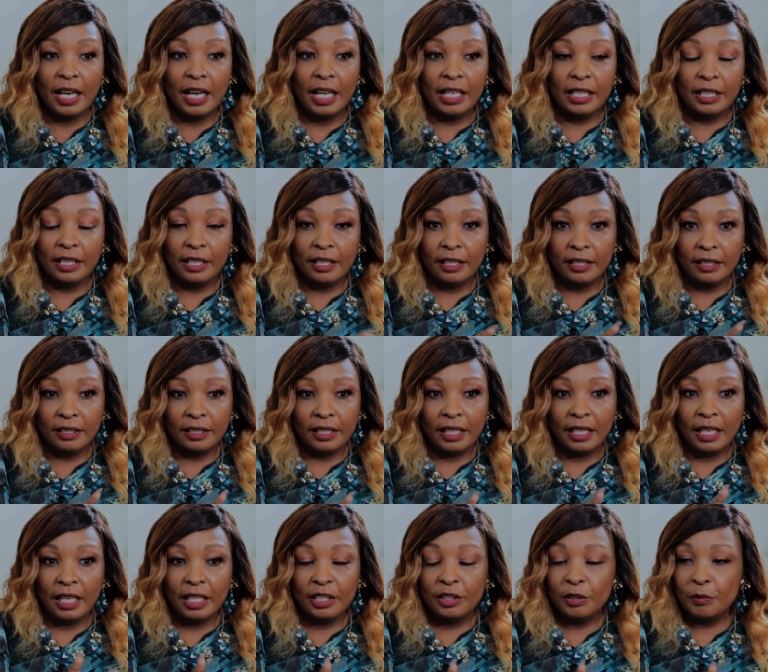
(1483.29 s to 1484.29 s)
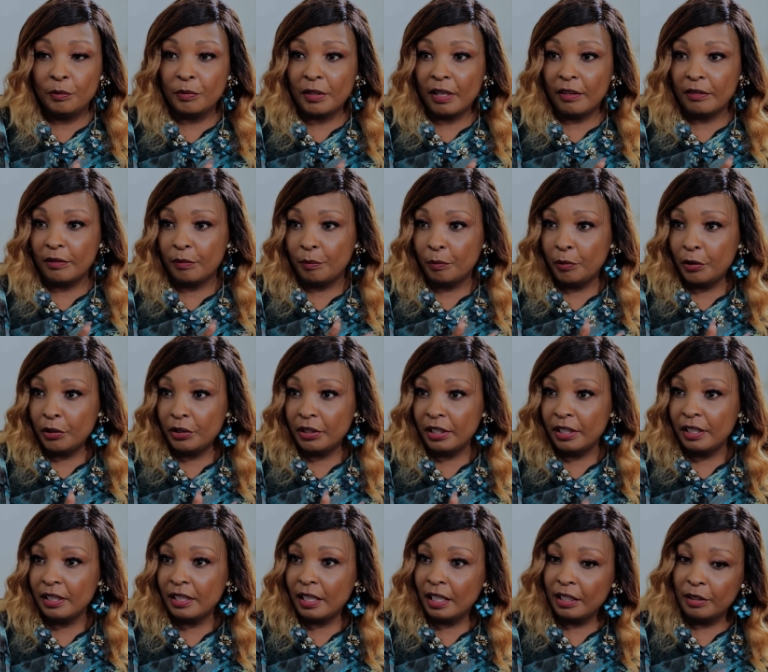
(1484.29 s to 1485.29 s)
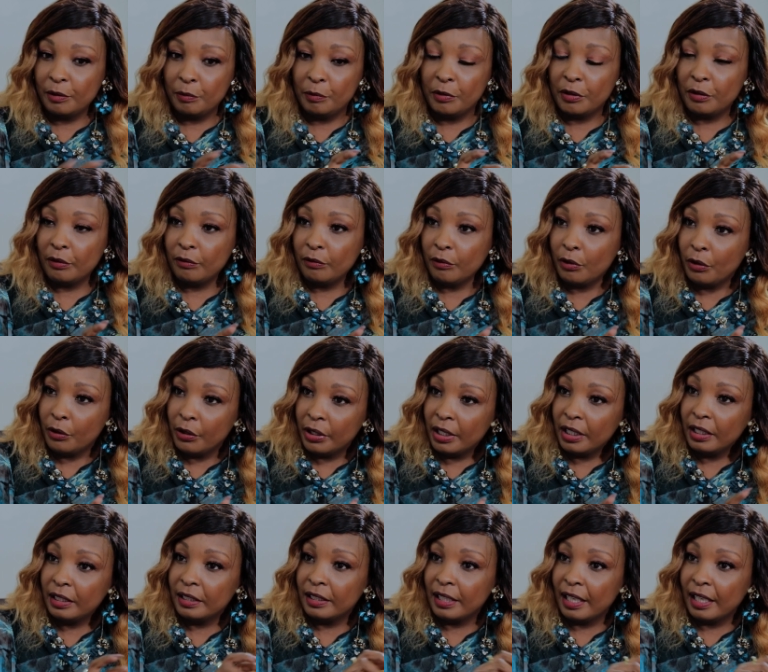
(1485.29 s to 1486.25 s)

The legumes have proteins, a little bit of oil,